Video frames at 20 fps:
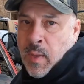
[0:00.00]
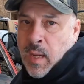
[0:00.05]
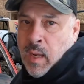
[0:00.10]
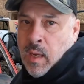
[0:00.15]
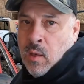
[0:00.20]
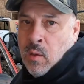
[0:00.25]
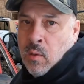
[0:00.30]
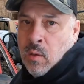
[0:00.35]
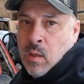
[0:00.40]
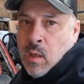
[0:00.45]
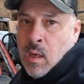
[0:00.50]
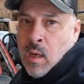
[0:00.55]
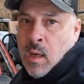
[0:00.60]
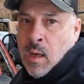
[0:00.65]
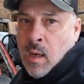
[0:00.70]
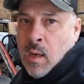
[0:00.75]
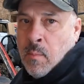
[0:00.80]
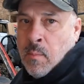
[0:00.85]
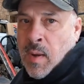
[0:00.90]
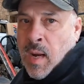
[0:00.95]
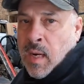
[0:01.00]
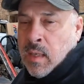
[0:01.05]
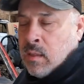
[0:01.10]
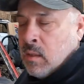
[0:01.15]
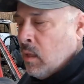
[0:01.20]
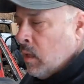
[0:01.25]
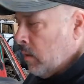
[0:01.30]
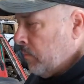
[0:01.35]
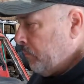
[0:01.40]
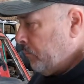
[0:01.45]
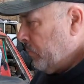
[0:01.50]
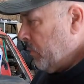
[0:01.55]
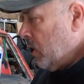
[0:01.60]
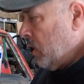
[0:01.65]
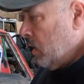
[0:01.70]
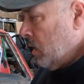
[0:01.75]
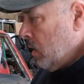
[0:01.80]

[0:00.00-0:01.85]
panel mocked up.